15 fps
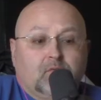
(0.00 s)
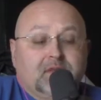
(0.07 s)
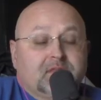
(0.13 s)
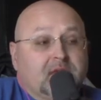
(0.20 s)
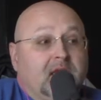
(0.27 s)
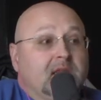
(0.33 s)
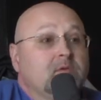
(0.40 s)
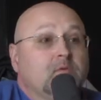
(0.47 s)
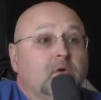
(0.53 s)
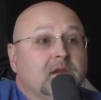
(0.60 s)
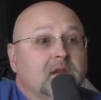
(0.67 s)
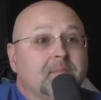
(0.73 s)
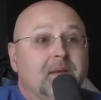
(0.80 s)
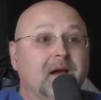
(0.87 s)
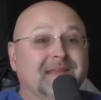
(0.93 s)
with
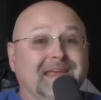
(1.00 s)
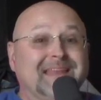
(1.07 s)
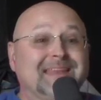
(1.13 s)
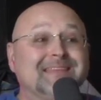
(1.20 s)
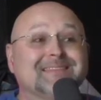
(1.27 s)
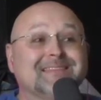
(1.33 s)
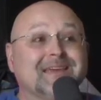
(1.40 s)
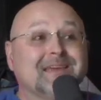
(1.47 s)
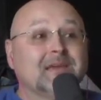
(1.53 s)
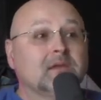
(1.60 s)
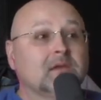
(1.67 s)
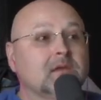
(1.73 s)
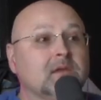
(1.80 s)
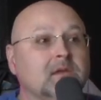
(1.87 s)
anyone about anything